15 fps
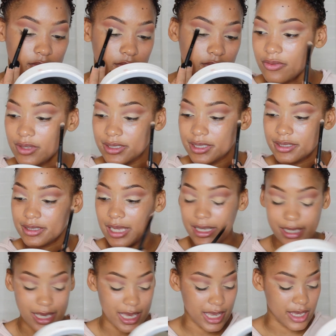And this is like
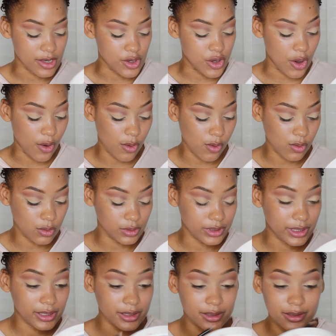a
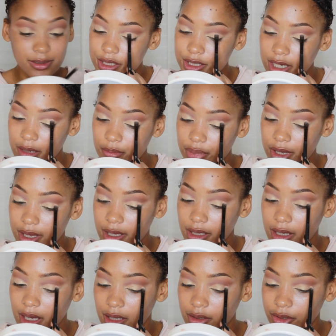gold champagne
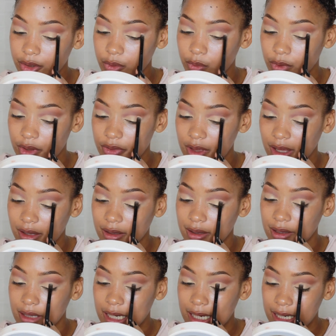color with a
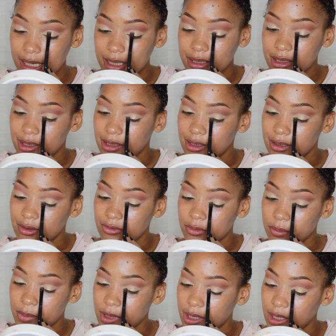lot
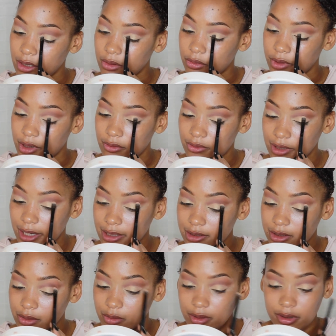of pink reflex
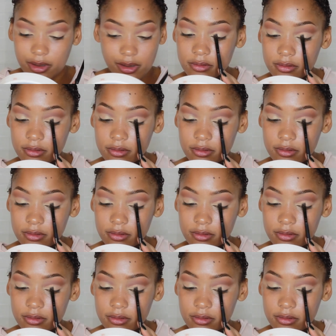to it.